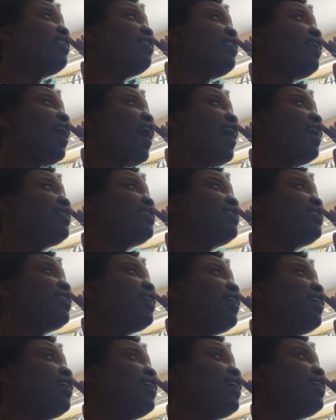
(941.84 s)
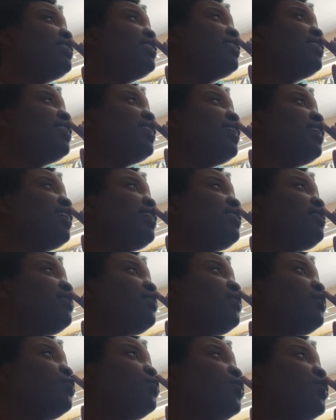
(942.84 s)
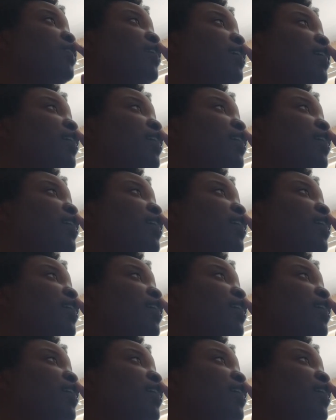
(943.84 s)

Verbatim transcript: that she is not working